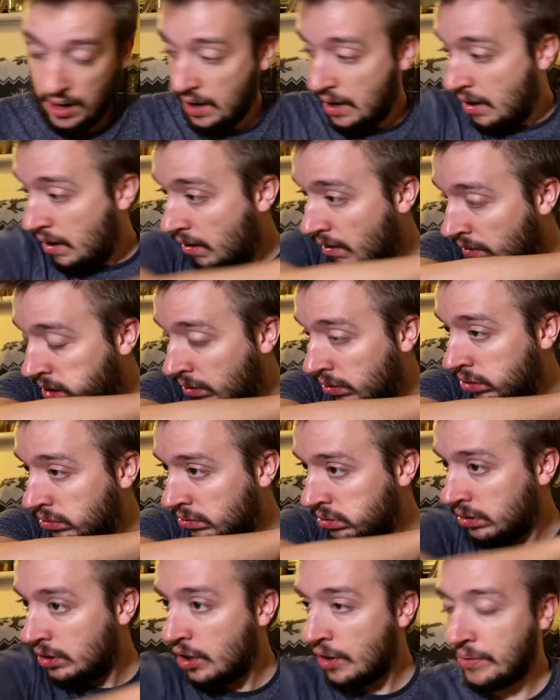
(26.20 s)

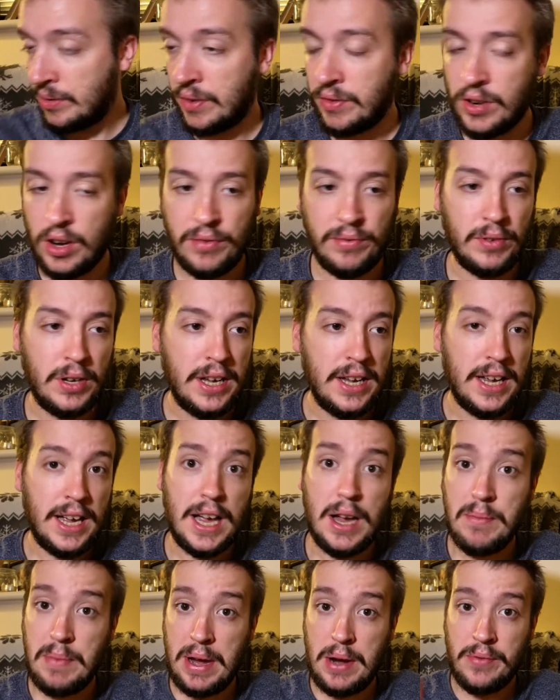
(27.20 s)
cough, cough, cough,
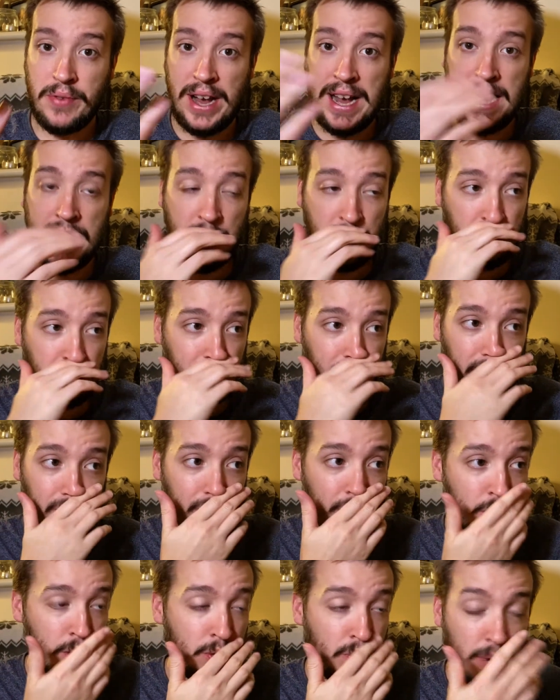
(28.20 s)
met up with Al,
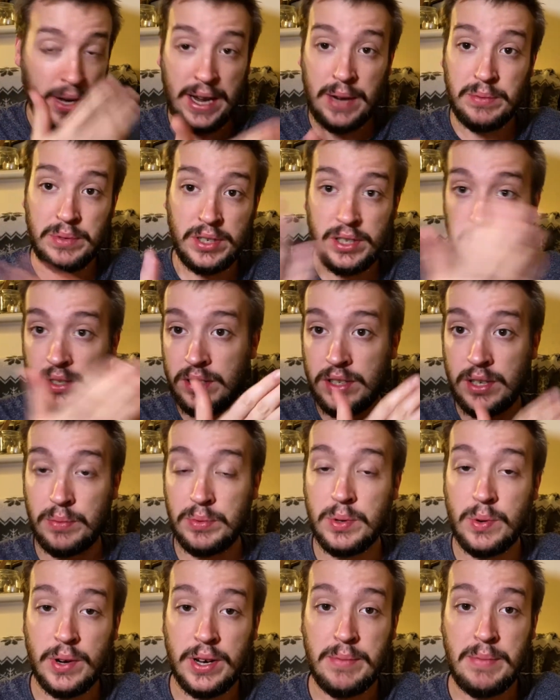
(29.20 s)
who we have
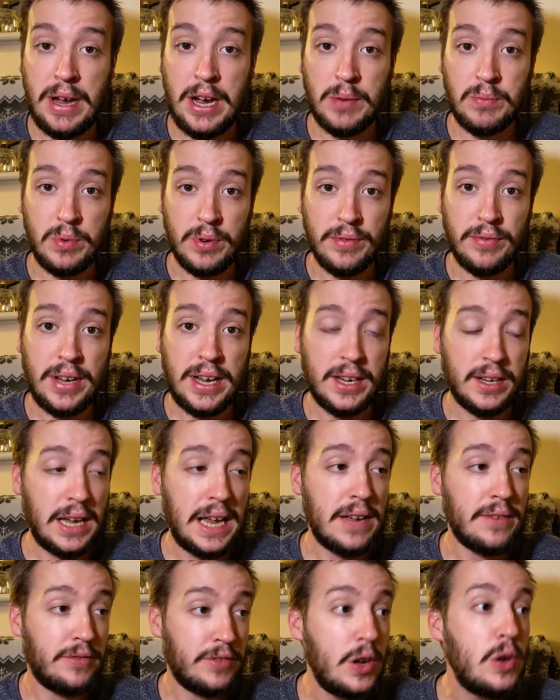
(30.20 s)
subsequently met up with
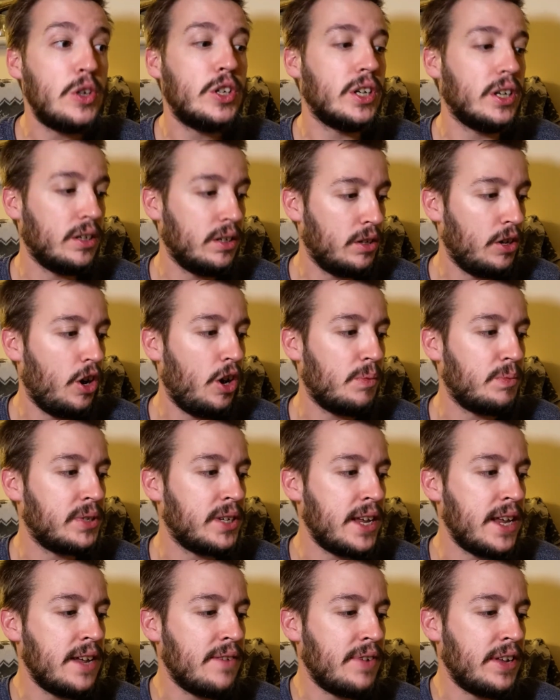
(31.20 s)
at future Hop
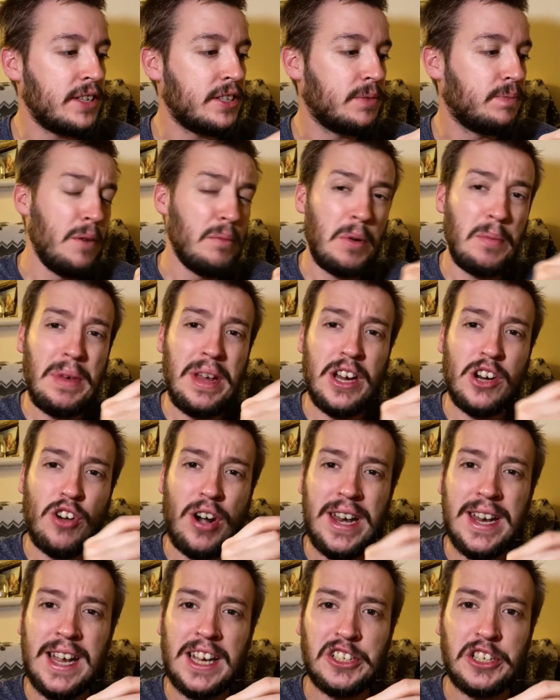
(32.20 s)
City events. But me and Craig
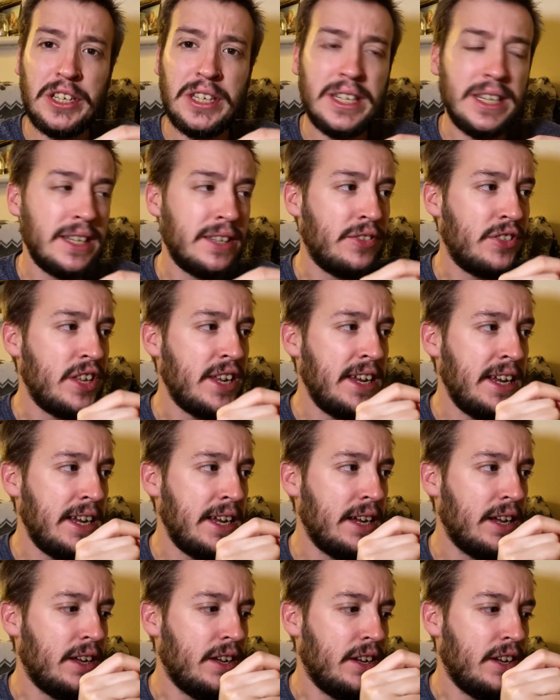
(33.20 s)
actually did the
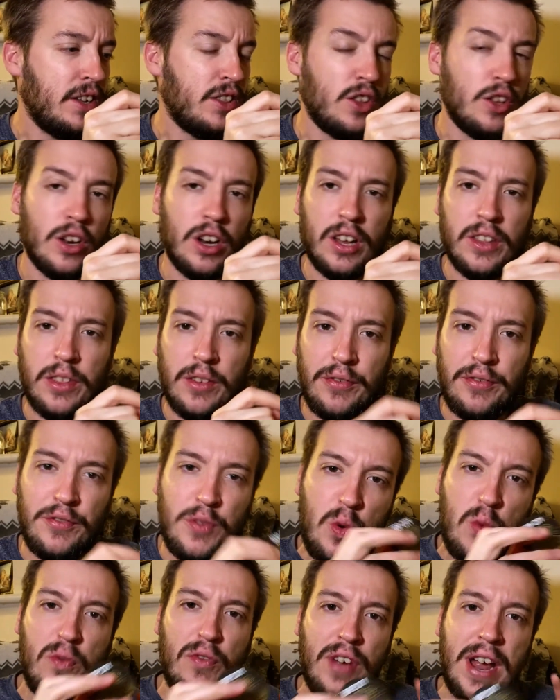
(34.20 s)
full
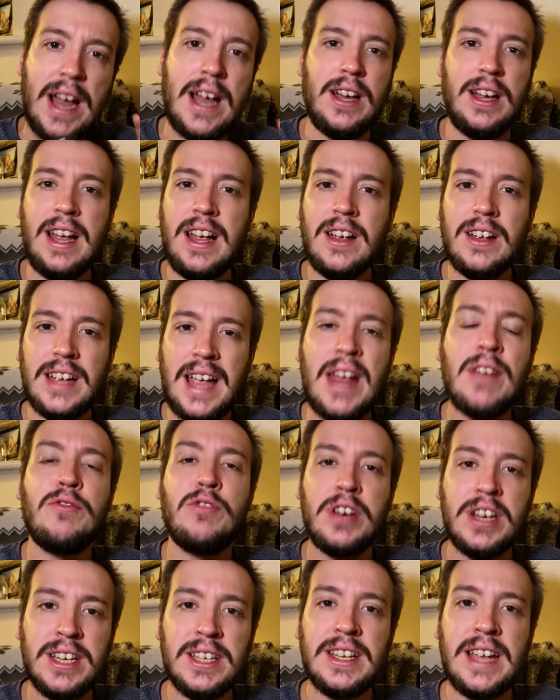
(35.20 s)
fat
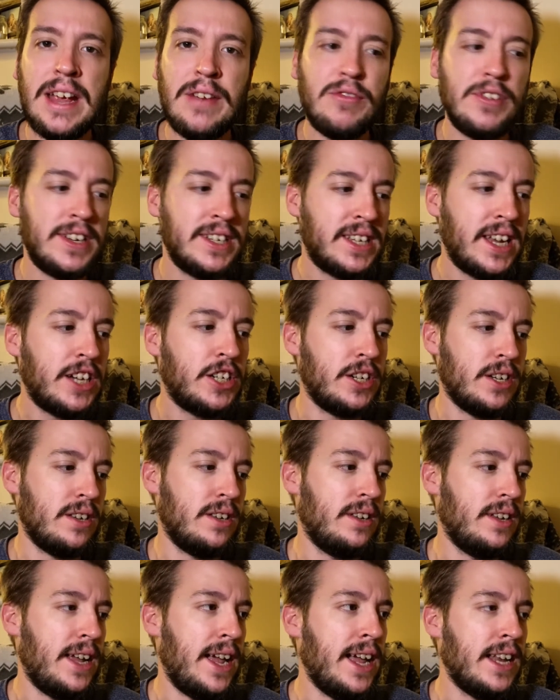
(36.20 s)
every session,
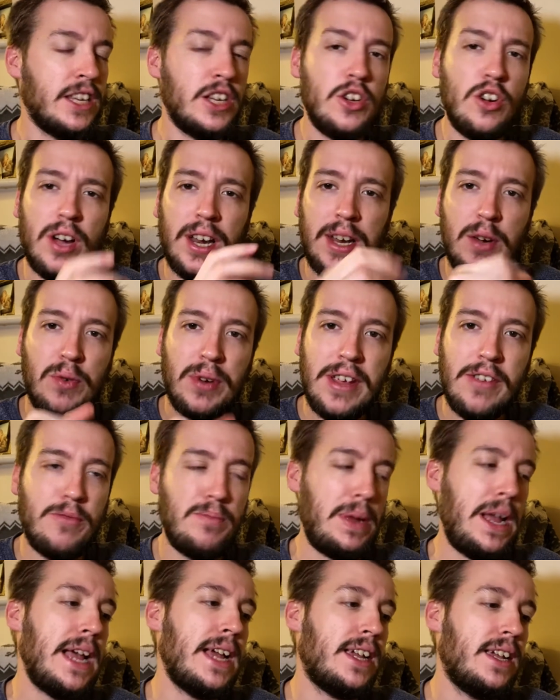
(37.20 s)
and you got a little gift
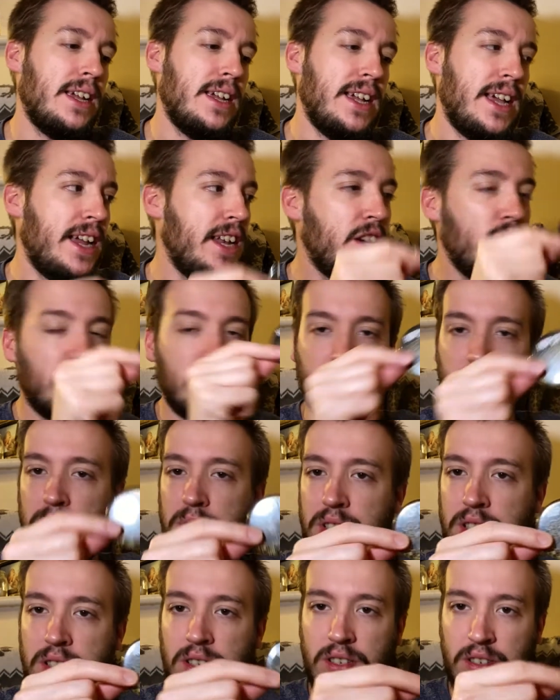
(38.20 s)
bag, and you got
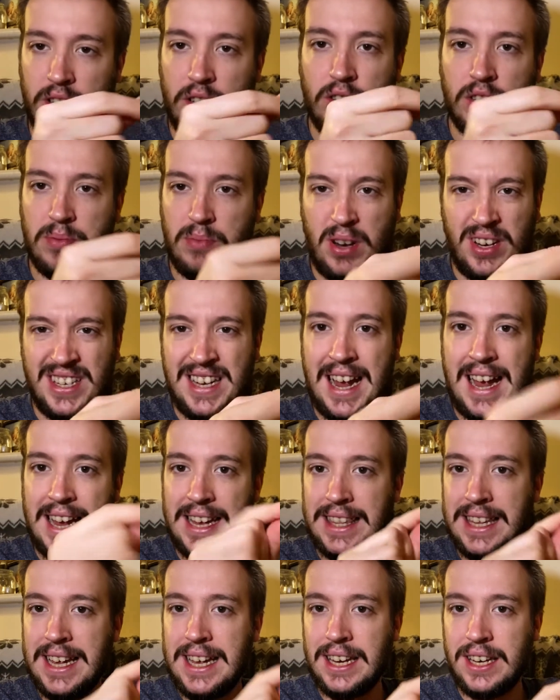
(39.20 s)
some like tat in
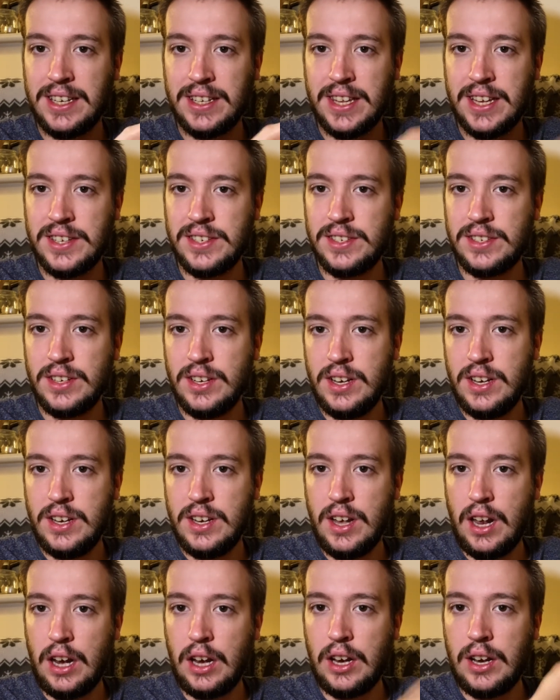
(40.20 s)
there, like this
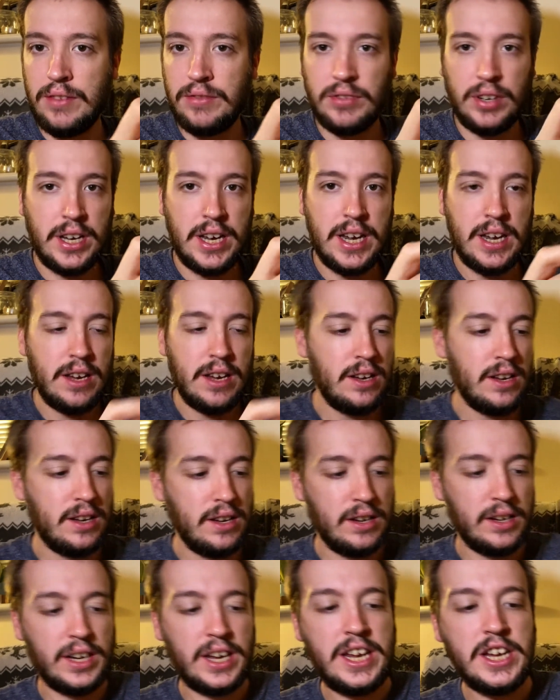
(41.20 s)
lovely
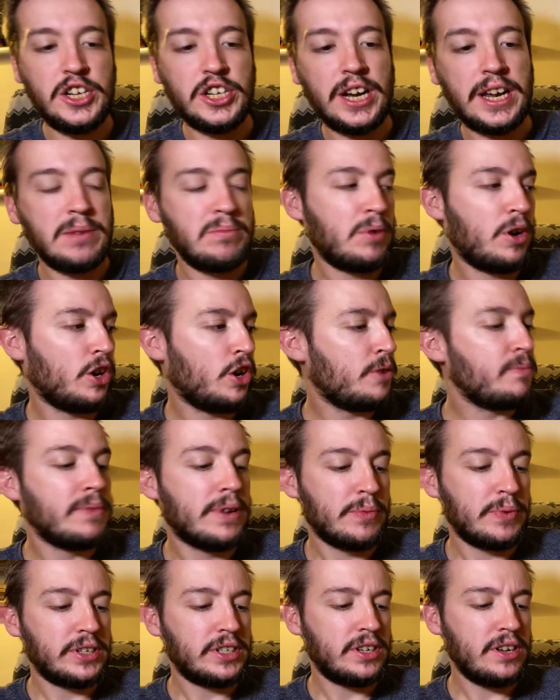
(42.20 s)
Keychain bottle opener,
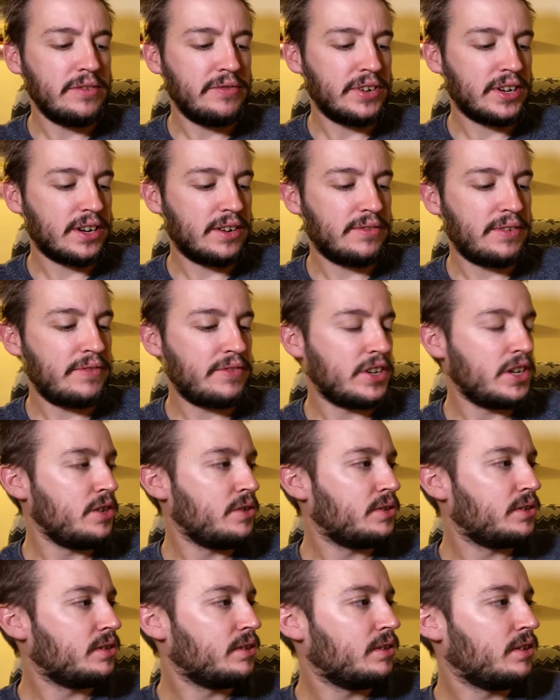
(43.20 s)
which I don't think I've ever
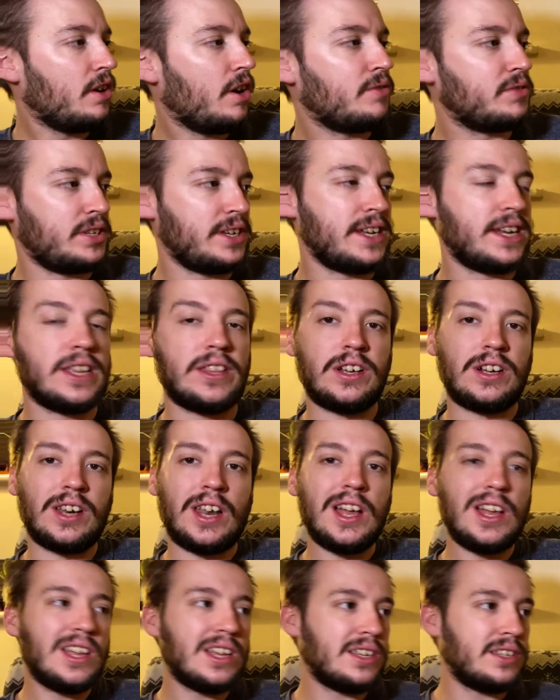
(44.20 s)
used. Obviously, get the
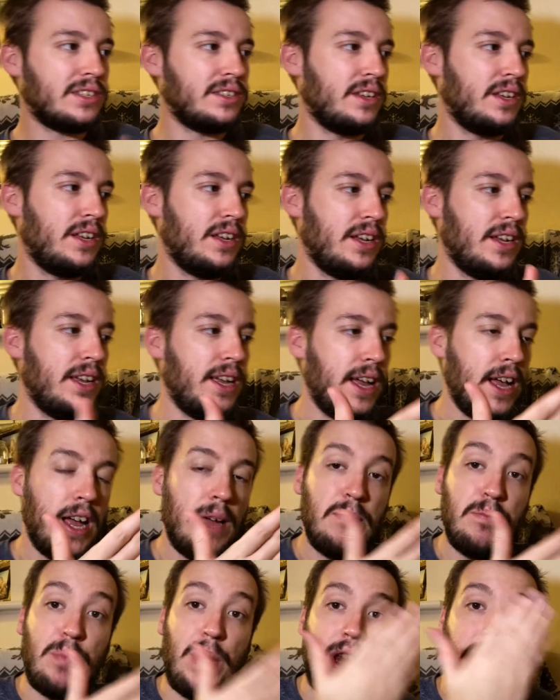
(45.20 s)
glass.
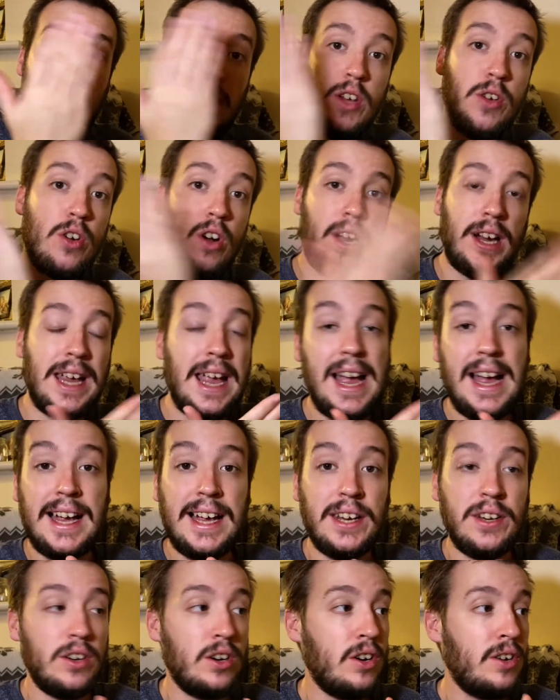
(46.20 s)
But you got a can
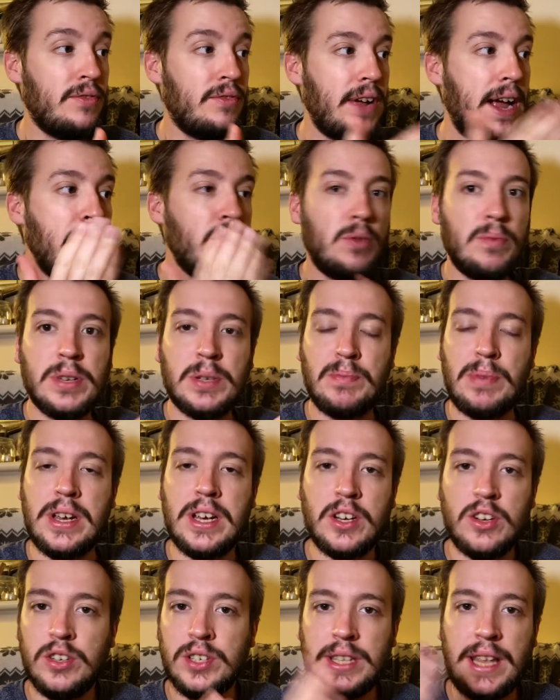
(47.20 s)
of Alchemist beer,
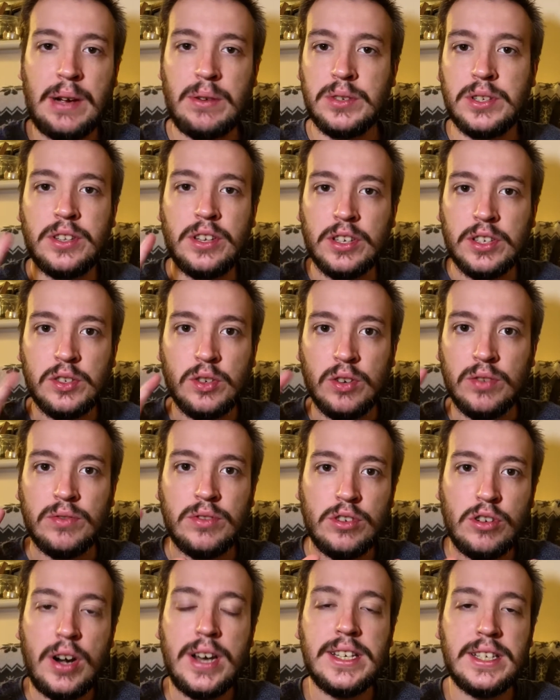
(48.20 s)
because that was the sort of
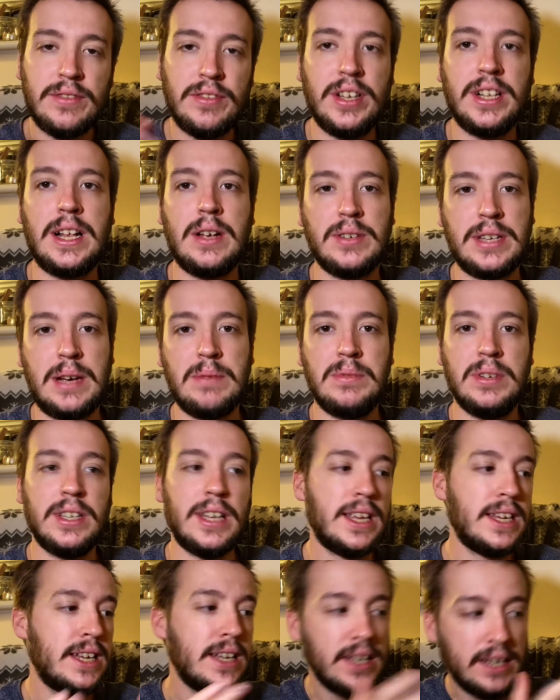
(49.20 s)
crazy thing that was happening that
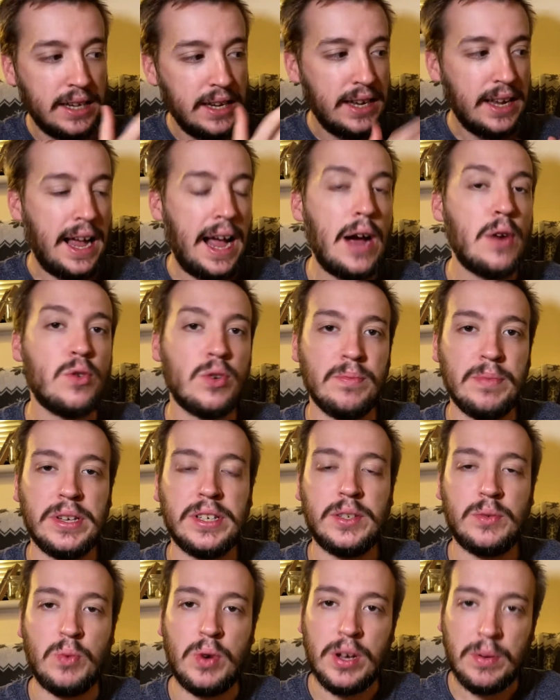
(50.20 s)
year. Alchemist
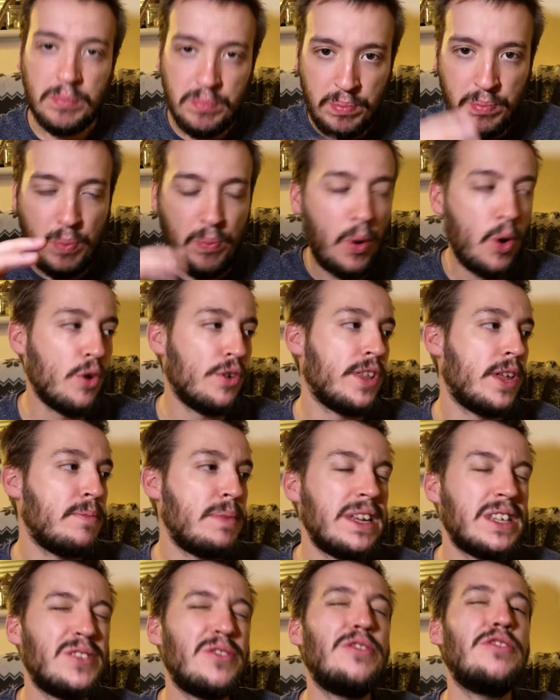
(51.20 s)
were pouring their beers
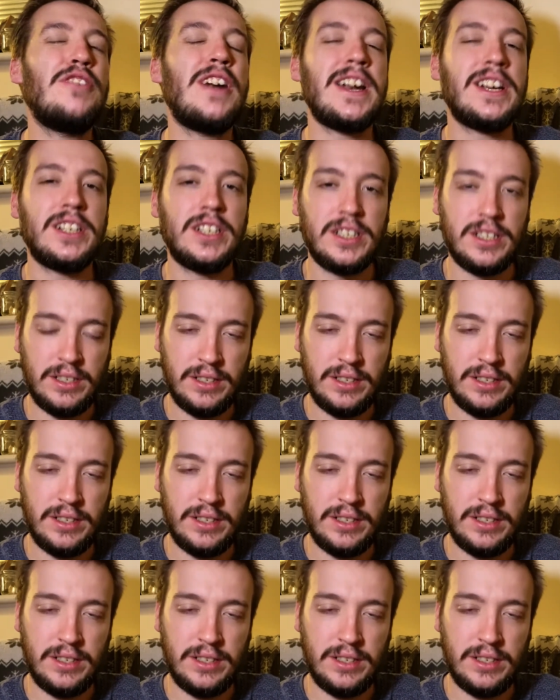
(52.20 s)
fresh